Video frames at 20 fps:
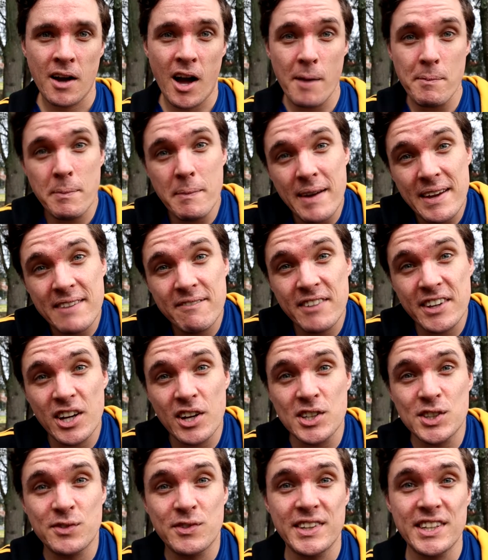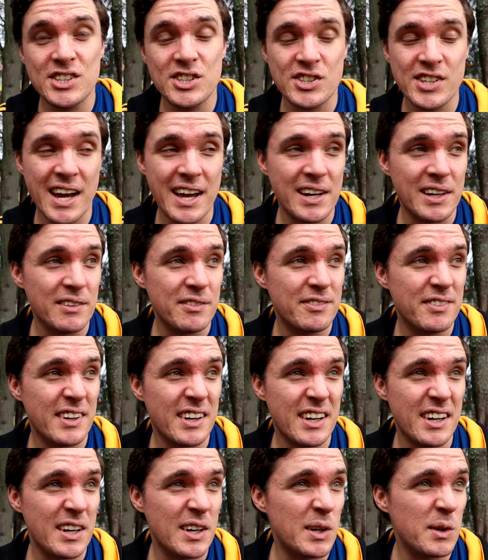I've been making videos for this channel
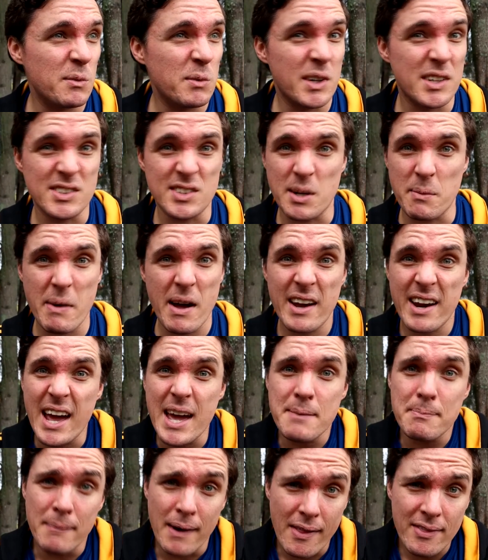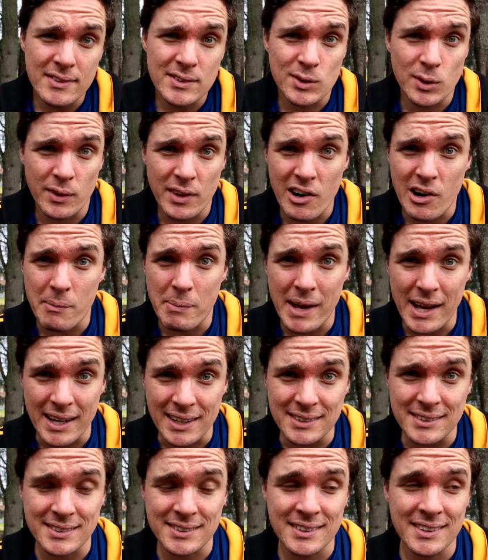for, what is it, about 8 months or
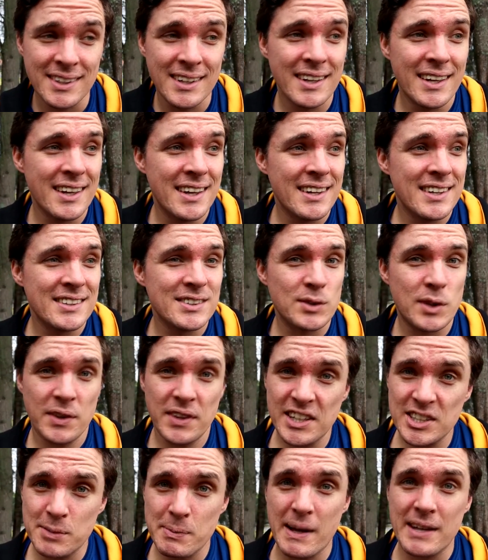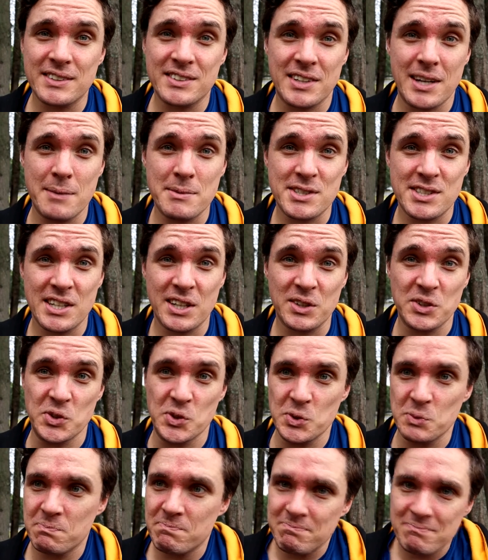thereabouts. So I think it's about time to tell
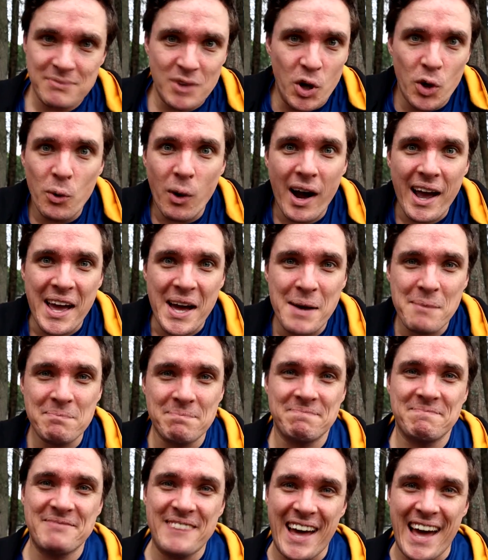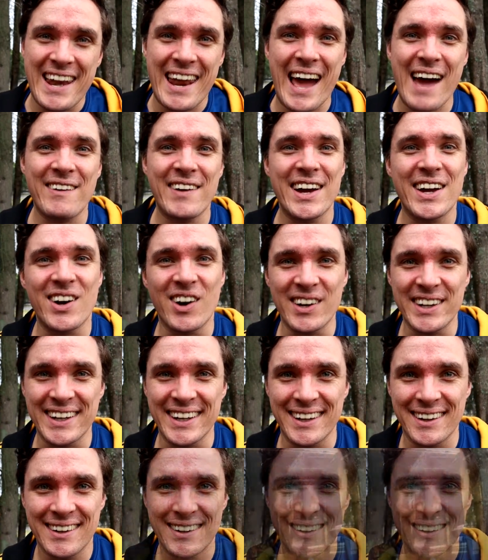you who I am and how I got here.